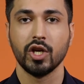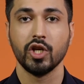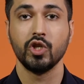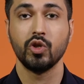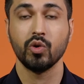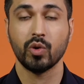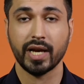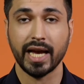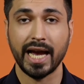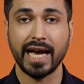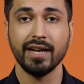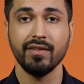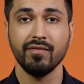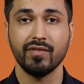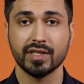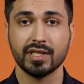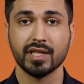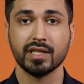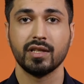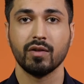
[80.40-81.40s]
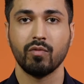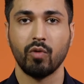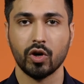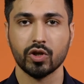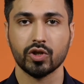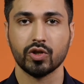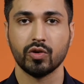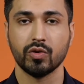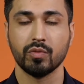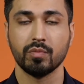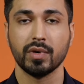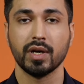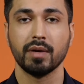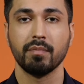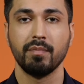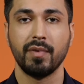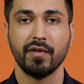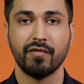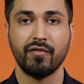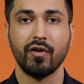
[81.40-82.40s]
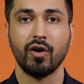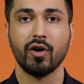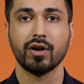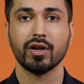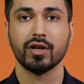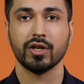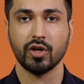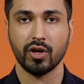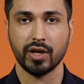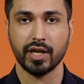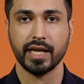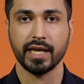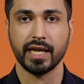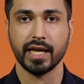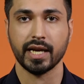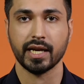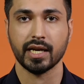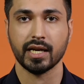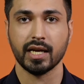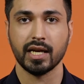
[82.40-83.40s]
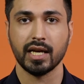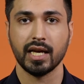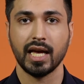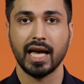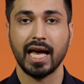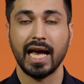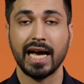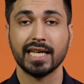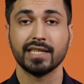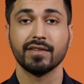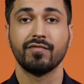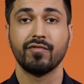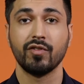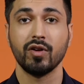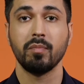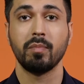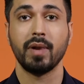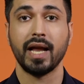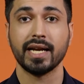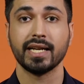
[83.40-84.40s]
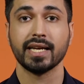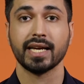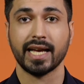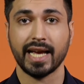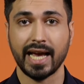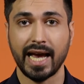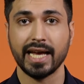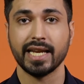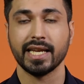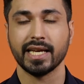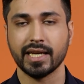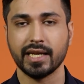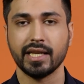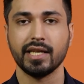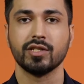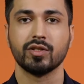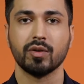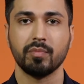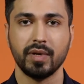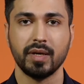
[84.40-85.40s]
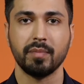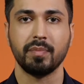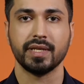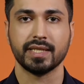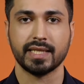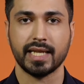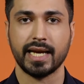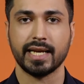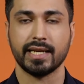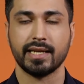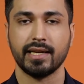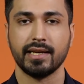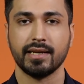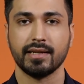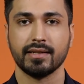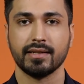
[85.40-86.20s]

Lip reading: You can visit the washroom before your reading, as a full bladder can increase your BP slightly.